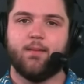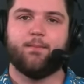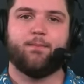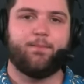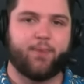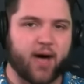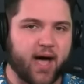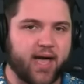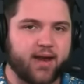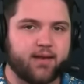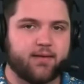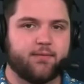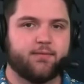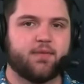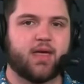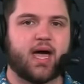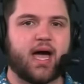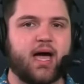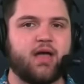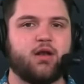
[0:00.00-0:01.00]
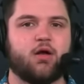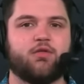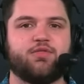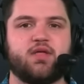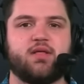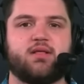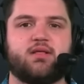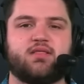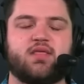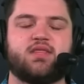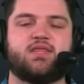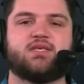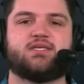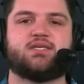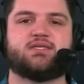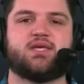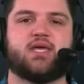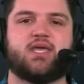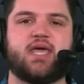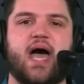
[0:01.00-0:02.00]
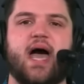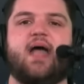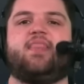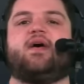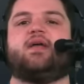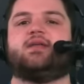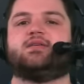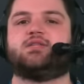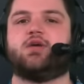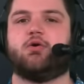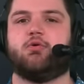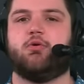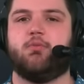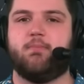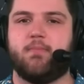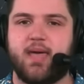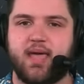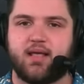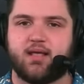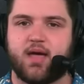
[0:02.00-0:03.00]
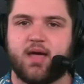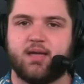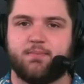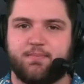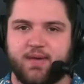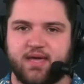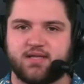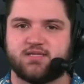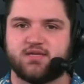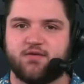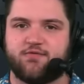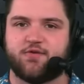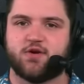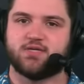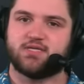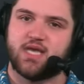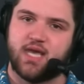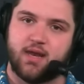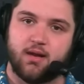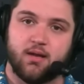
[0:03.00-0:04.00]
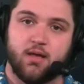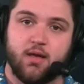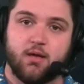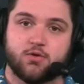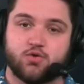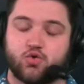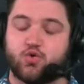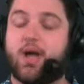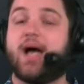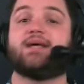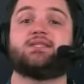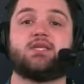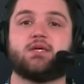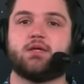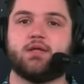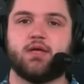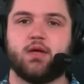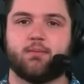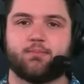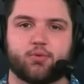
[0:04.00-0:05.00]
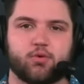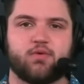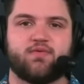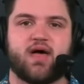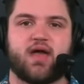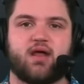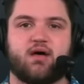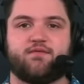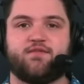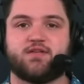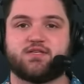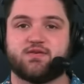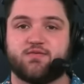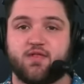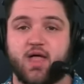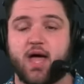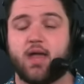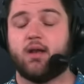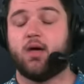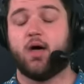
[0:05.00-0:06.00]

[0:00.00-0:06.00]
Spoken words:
But I don't think that this is a guy that is going to make a big difference and drastically improve that offensive line.